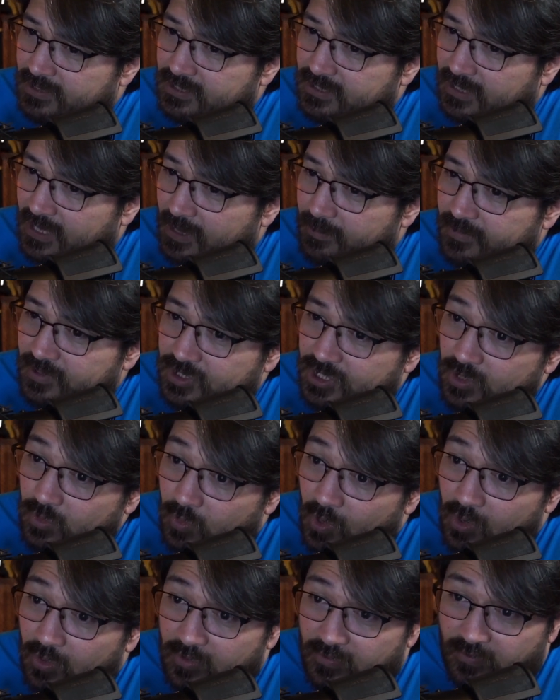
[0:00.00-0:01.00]
slept, she
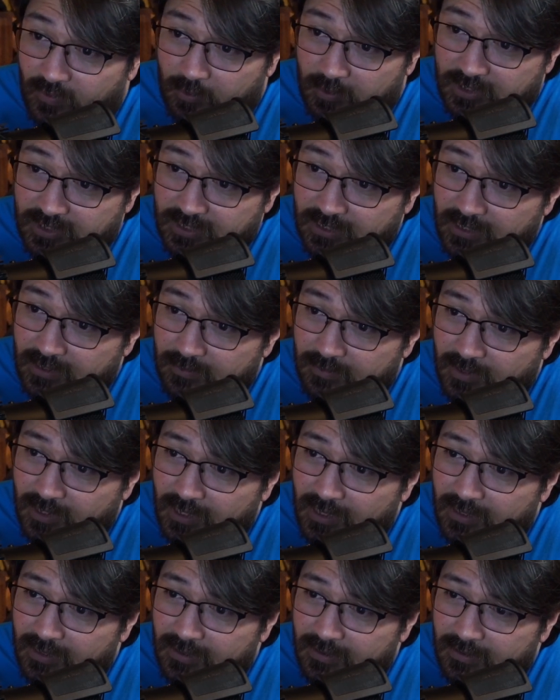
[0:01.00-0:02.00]
woke from her sleep,
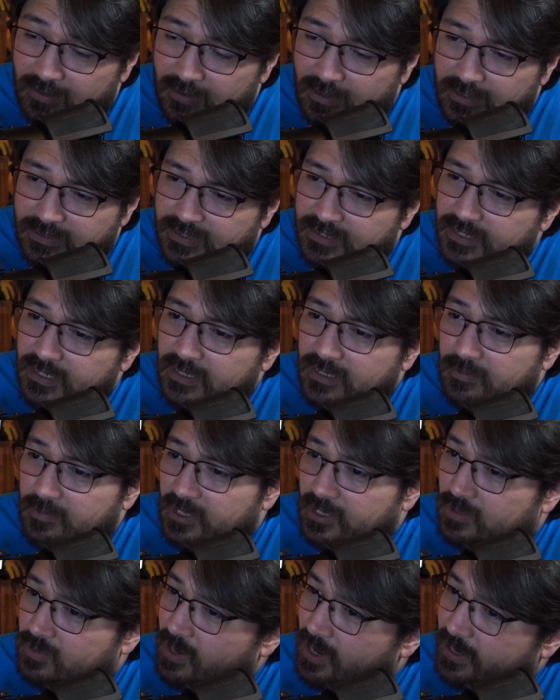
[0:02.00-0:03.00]
and seeing
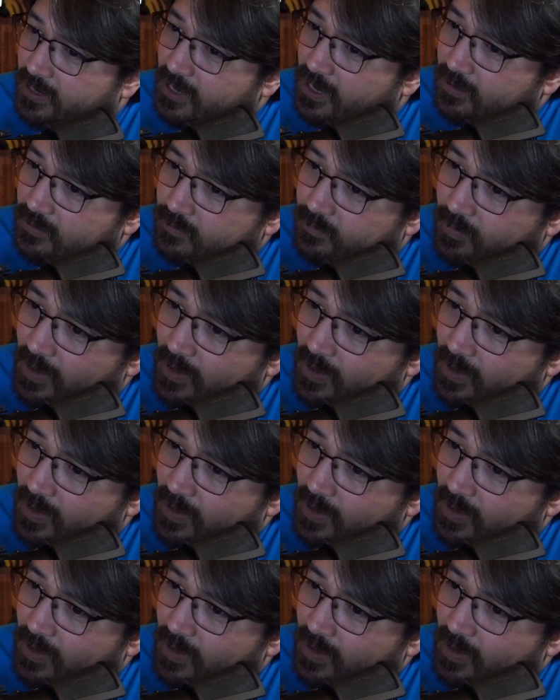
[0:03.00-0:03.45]
me, cried out in